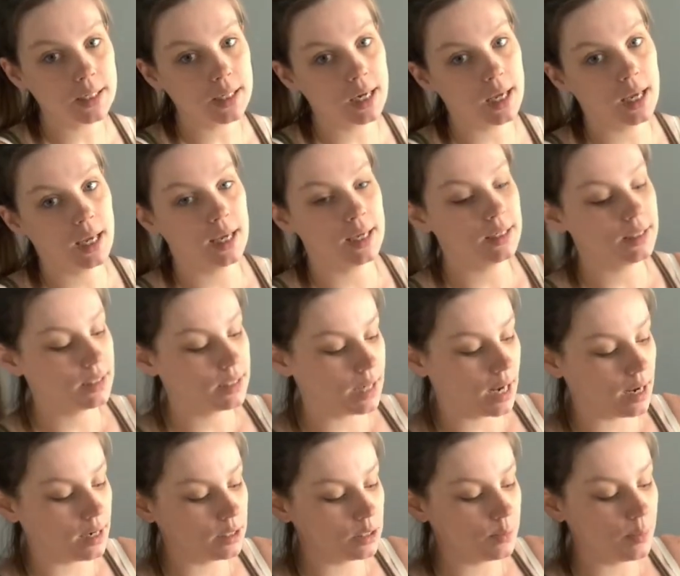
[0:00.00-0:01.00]
I can't
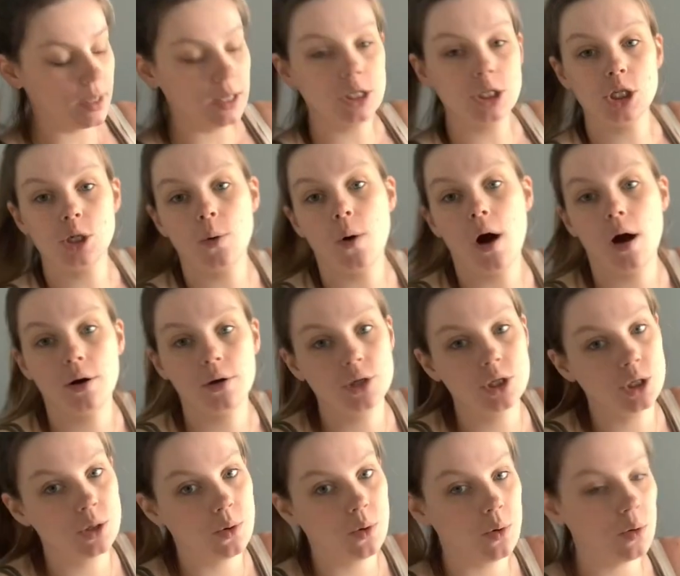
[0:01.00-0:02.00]
stand being too hot or
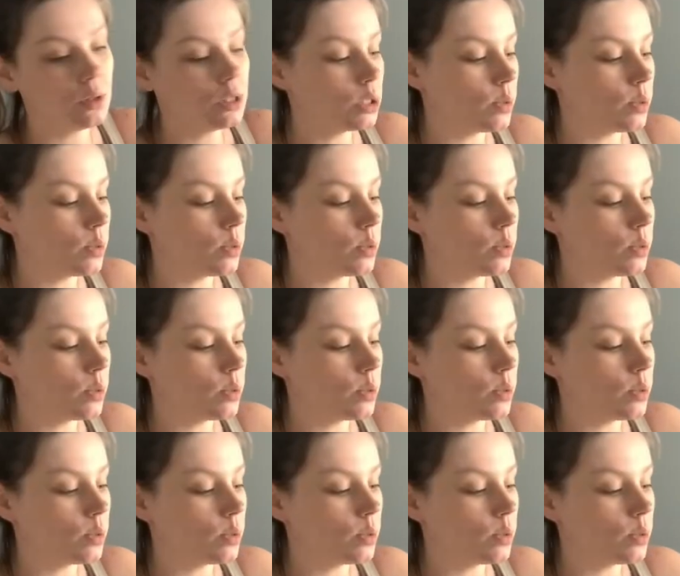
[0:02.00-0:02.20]
too cold,